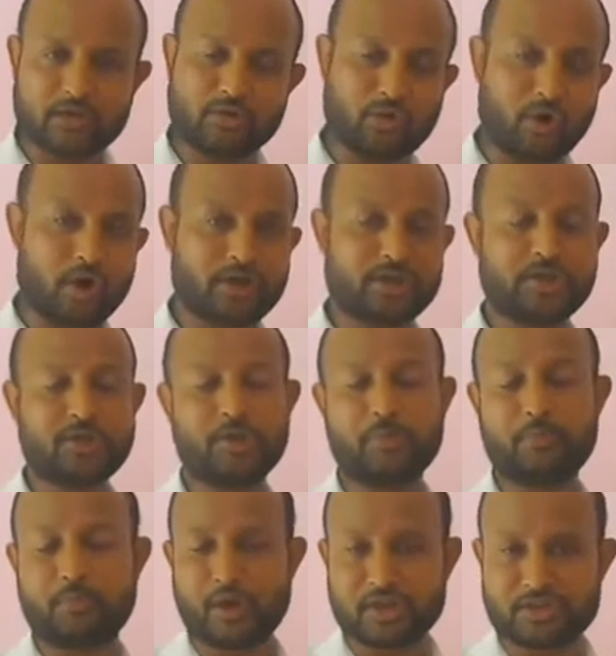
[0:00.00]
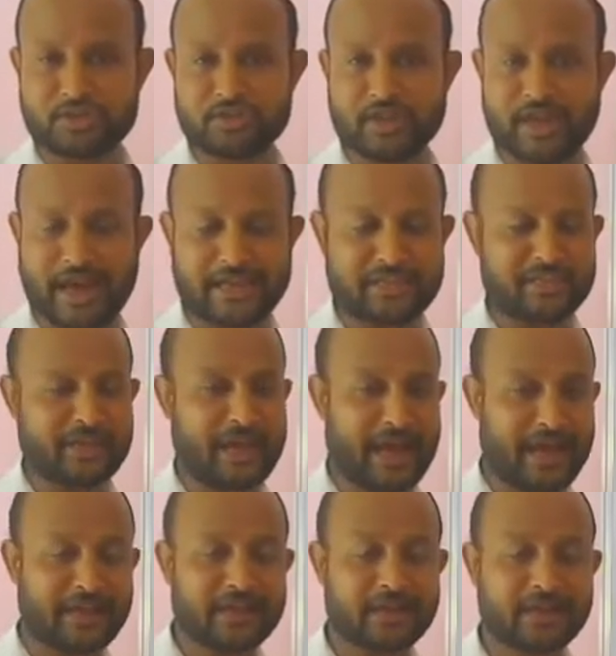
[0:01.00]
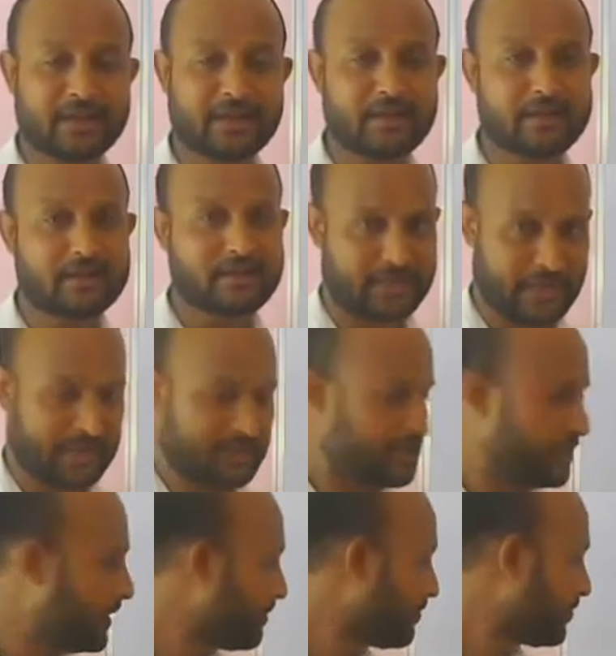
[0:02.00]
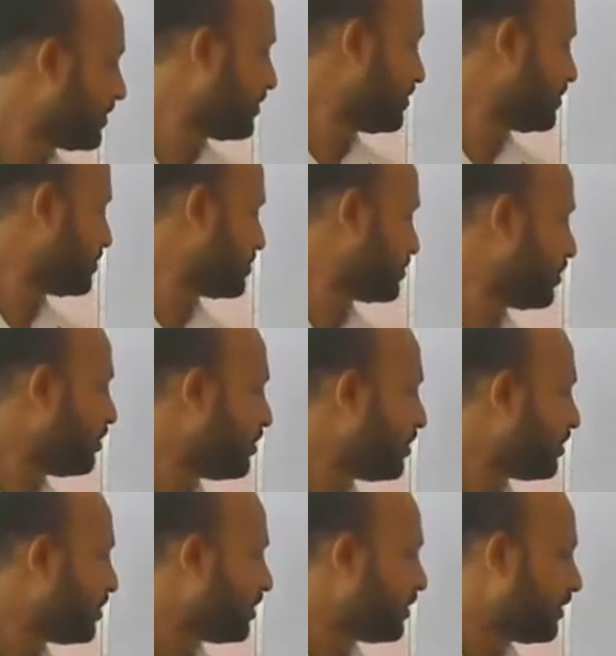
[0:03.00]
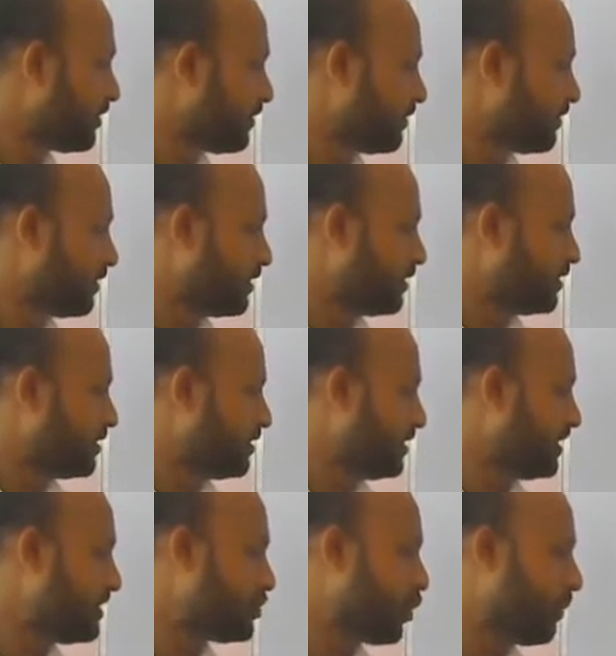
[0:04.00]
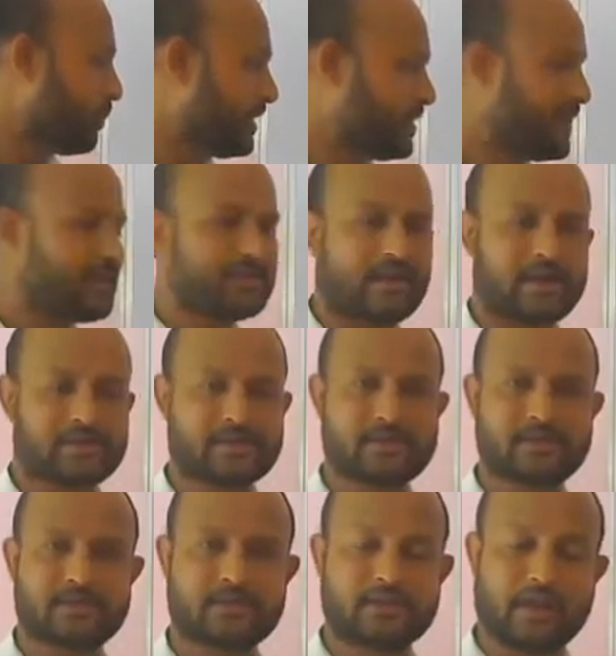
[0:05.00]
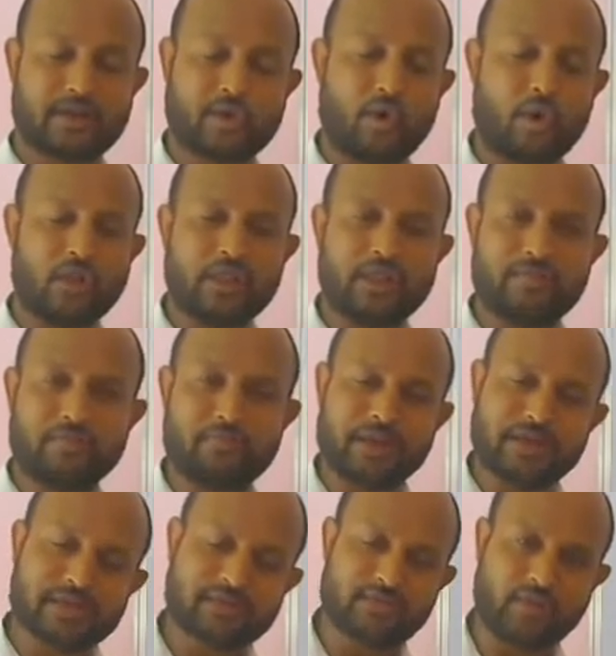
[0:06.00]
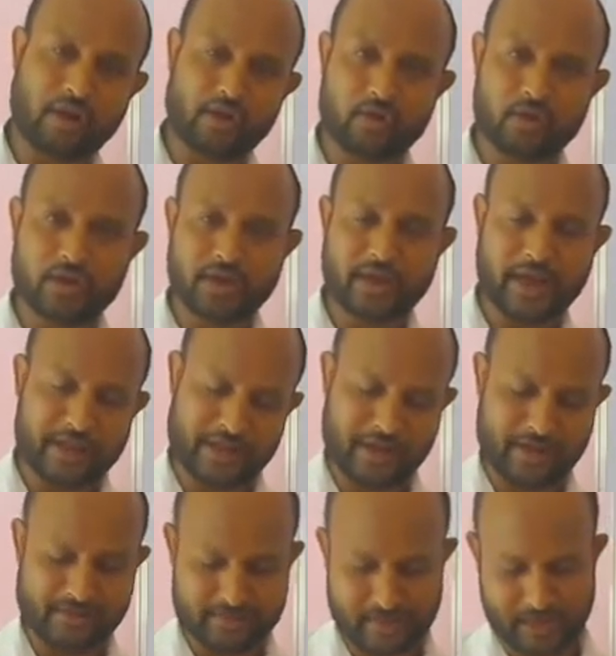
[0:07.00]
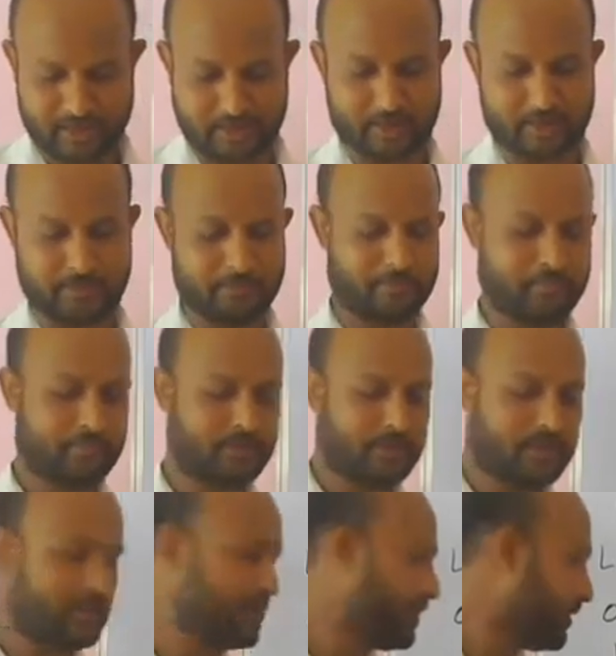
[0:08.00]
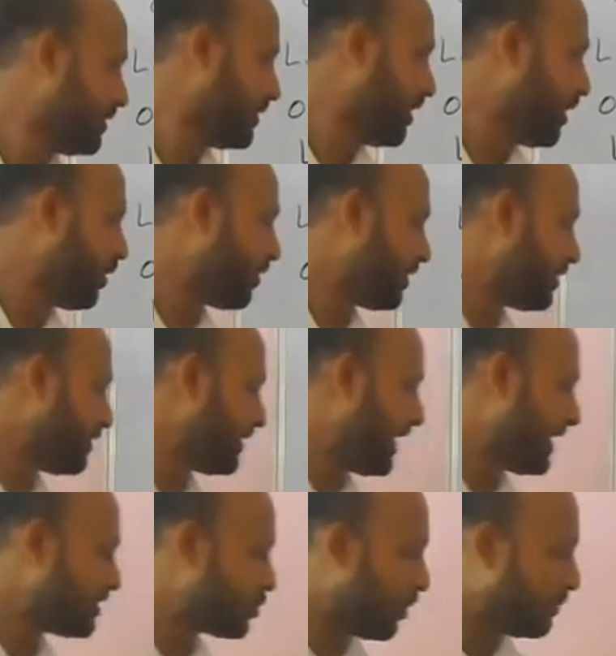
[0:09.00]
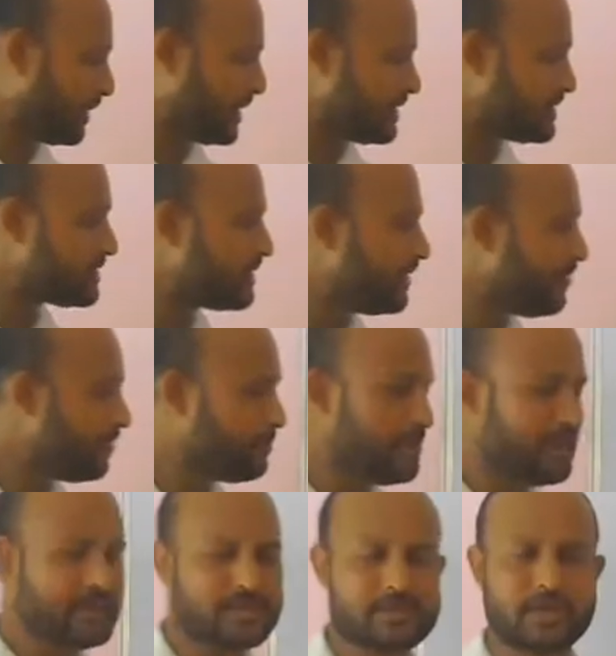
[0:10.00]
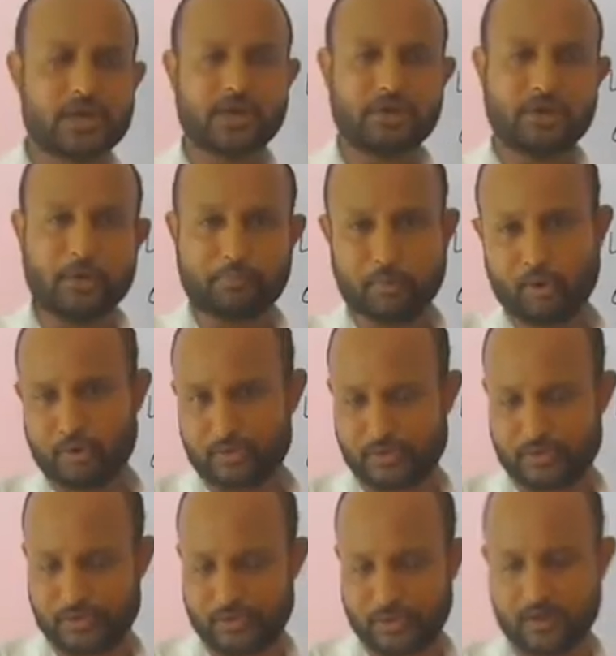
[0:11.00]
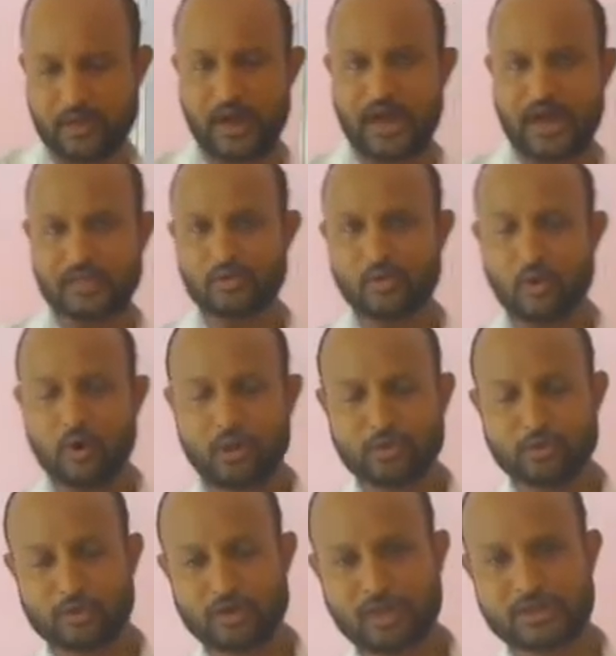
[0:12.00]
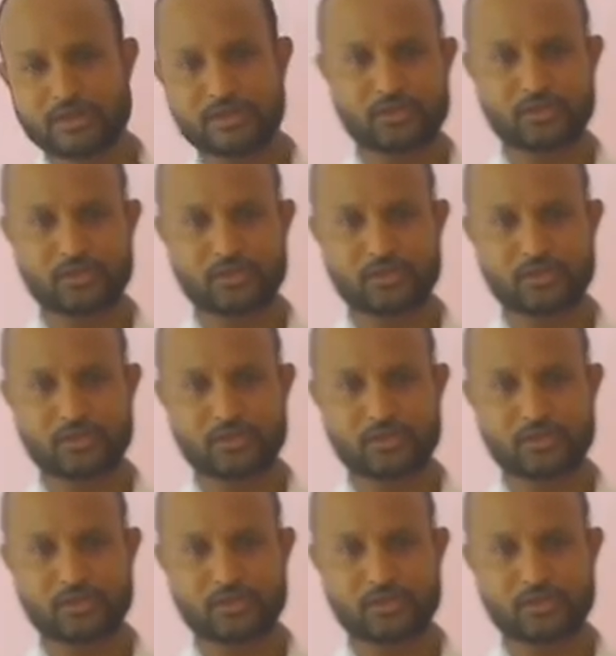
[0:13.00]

growth, reproduction, aging and death. So this topic tells us that all living beings follow a life cycle. Our next topic is living beings reproduce. As you all know that